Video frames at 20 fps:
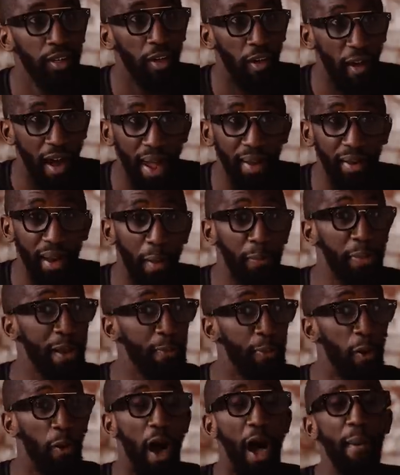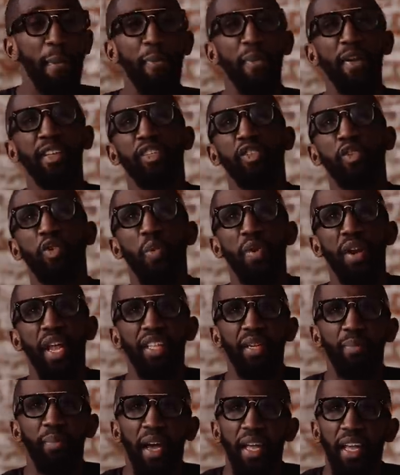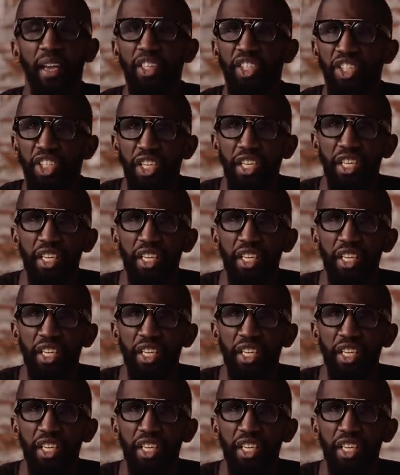All right. Now people, I remember in school when I did my uh,